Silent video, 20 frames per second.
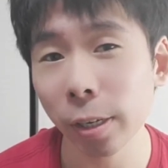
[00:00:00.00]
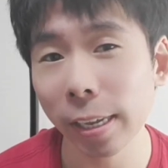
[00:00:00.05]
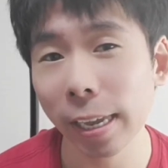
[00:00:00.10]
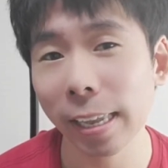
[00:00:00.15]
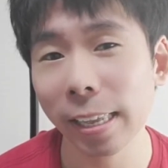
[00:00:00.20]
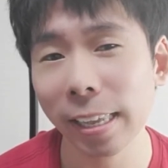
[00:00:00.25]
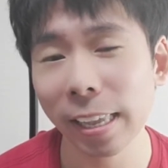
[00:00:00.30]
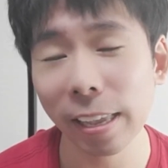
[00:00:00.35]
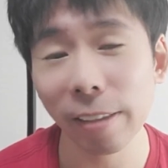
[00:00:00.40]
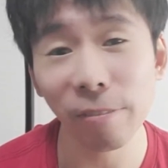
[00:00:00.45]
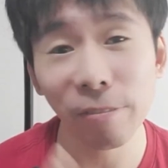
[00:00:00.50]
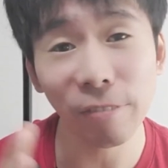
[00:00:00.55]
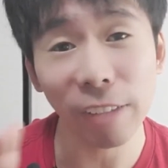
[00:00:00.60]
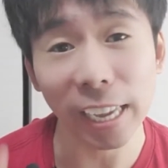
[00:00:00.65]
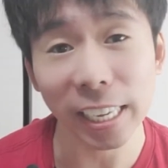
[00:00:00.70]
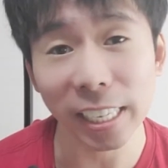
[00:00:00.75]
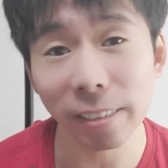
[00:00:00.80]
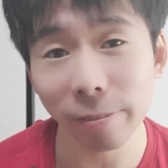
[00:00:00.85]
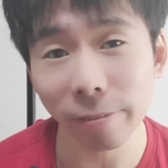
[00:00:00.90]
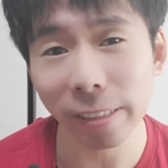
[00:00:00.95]
can
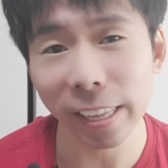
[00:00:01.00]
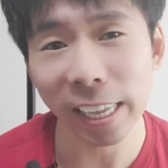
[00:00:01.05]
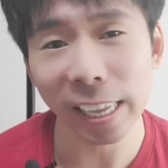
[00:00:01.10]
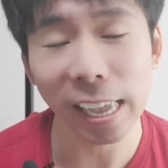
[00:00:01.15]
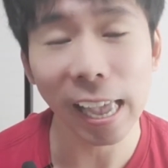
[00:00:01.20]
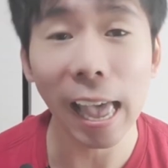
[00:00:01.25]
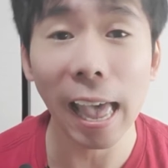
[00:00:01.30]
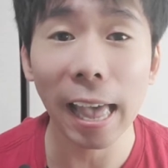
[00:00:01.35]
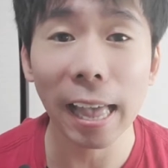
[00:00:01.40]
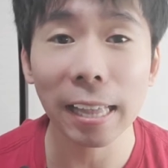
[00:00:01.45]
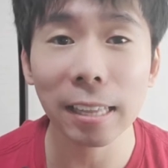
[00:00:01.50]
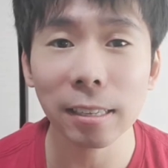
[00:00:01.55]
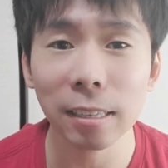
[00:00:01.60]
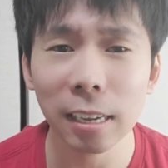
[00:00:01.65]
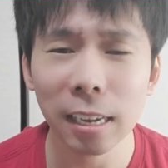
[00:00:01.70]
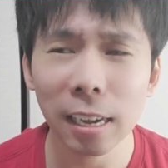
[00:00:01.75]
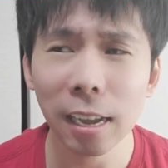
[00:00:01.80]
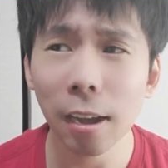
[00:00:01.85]
effectively and